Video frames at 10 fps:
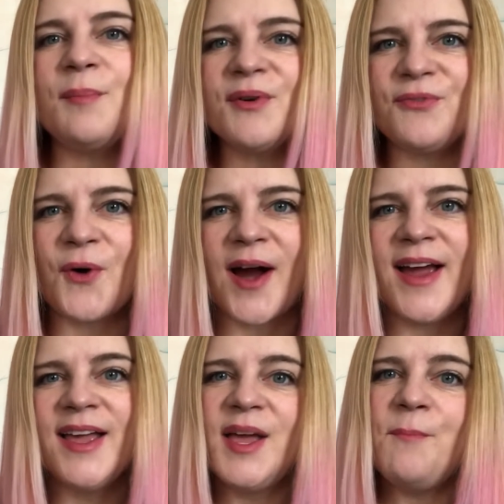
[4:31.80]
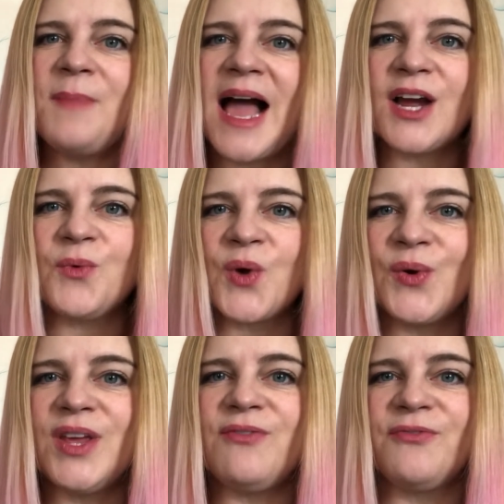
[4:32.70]
Number four,
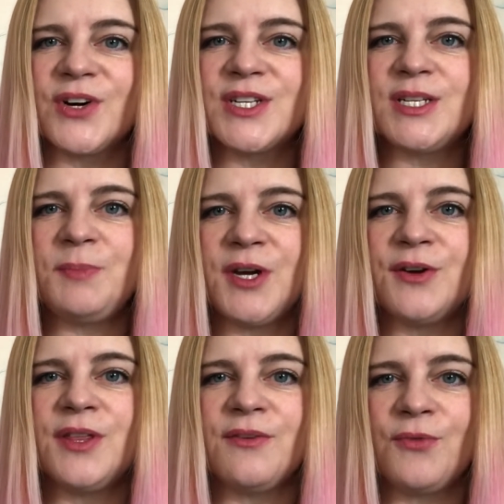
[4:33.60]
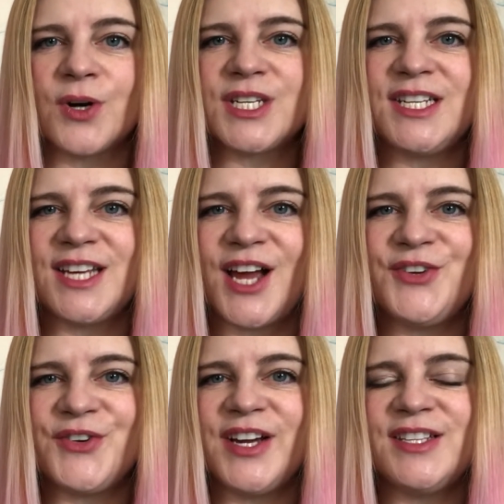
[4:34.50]
macaroni first appeared in the
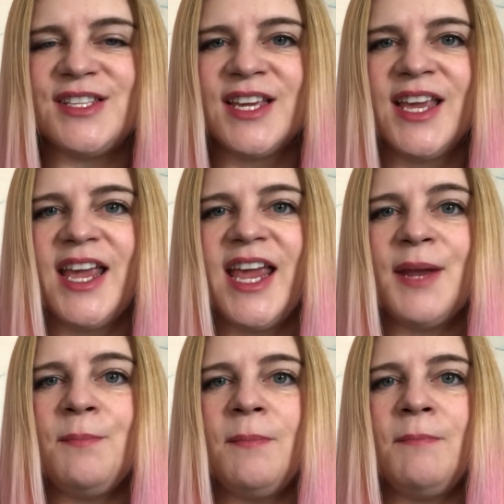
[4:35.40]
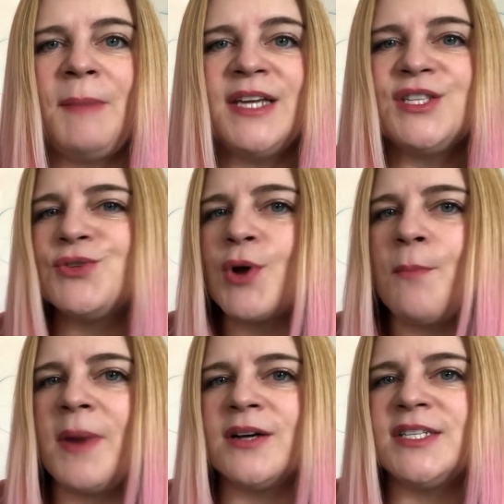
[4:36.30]
1400s, and
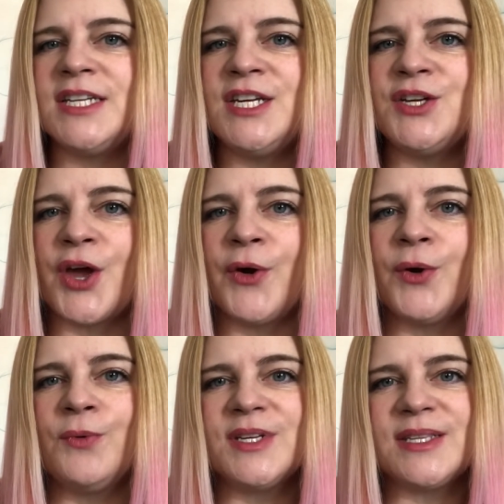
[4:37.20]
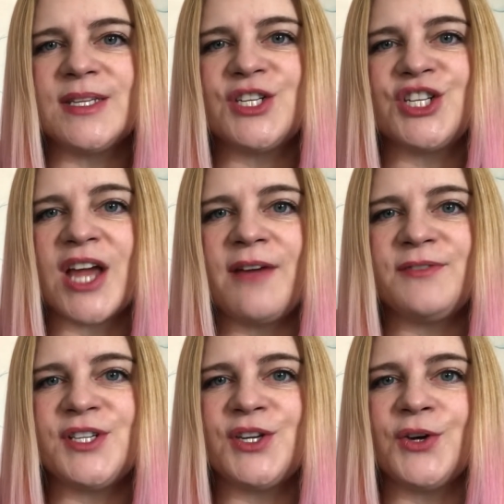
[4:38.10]
Maestro Martino, who was the
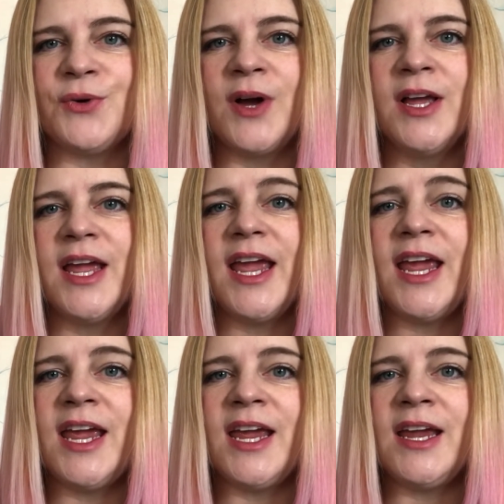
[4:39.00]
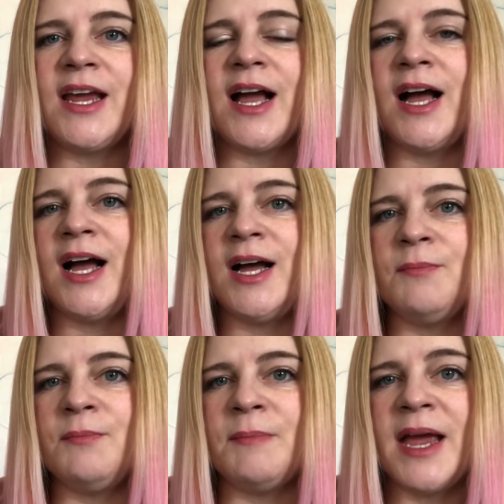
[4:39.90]
chef to a
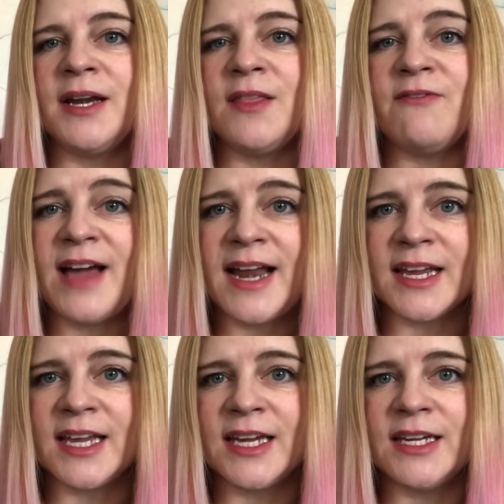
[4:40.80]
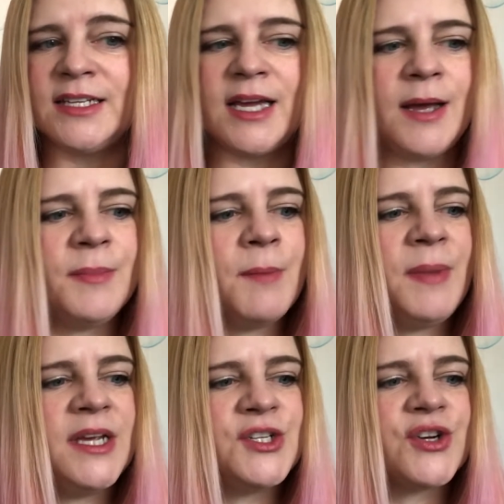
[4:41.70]
man in the Vatican, the
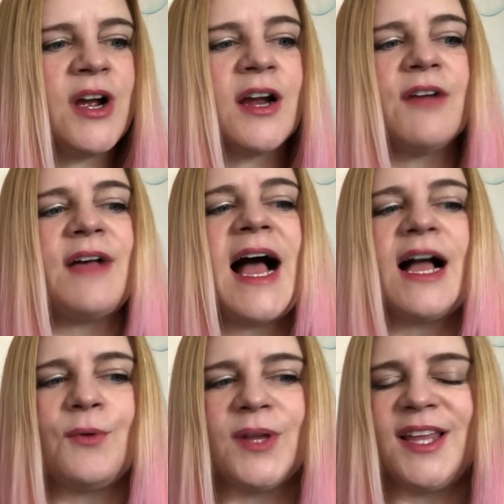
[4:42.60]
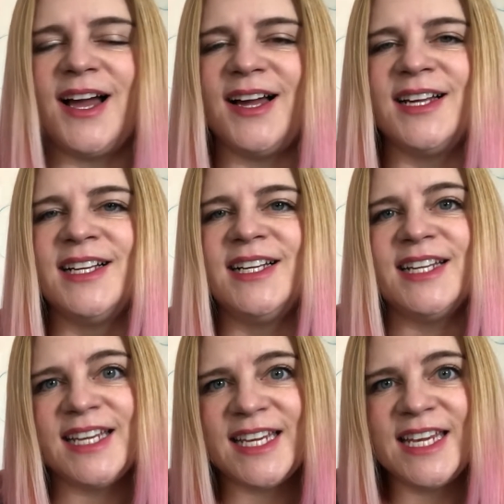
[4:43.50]
Patriarch of Aquila,
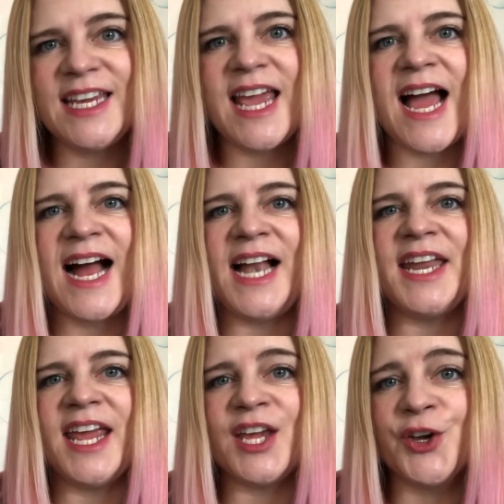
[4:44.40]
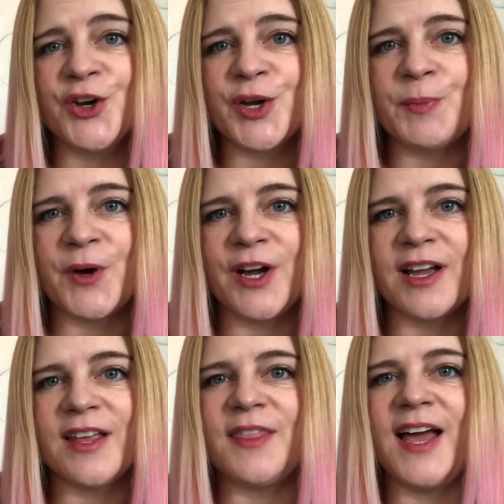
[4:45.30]
he had a
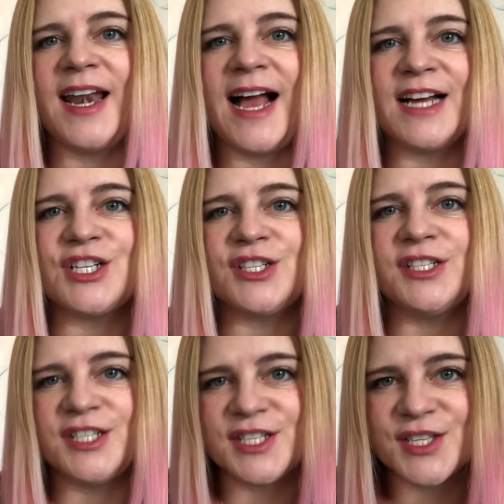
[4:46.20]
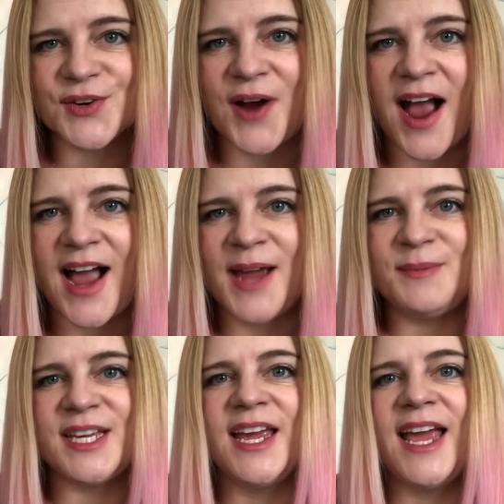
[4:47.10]
cookbook that actually
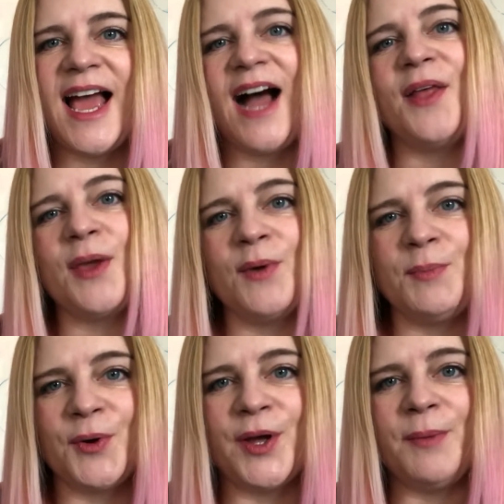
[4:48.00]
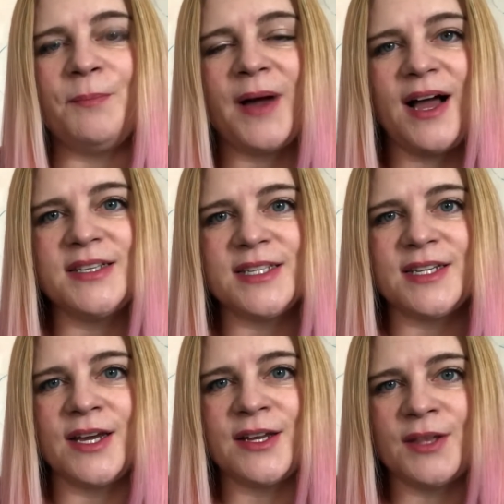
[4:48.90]
described how they would put
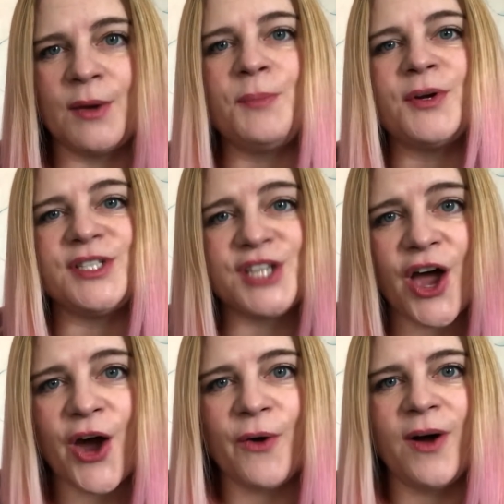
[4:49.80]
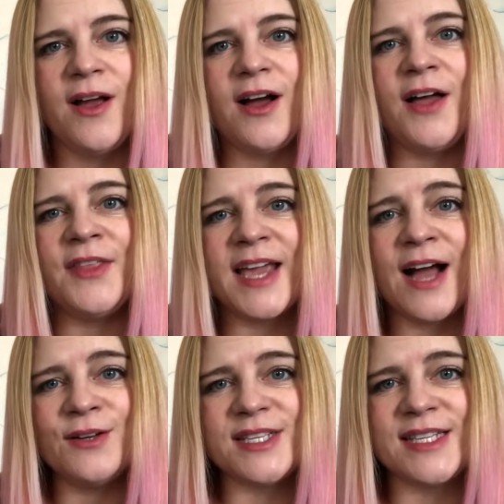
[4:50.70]
pasta, they would put dough on the
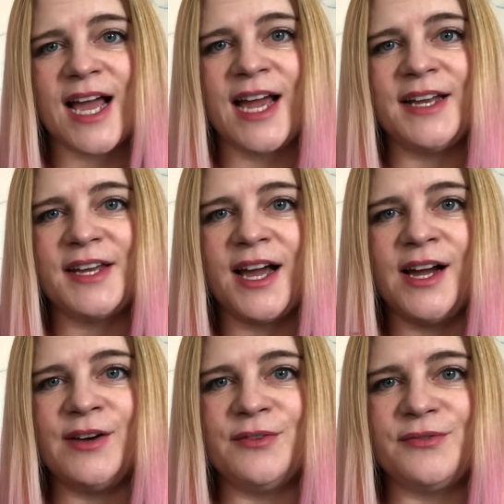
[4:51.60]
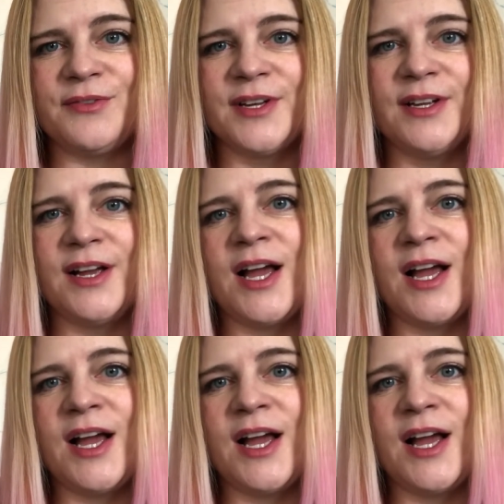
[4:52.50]
outside of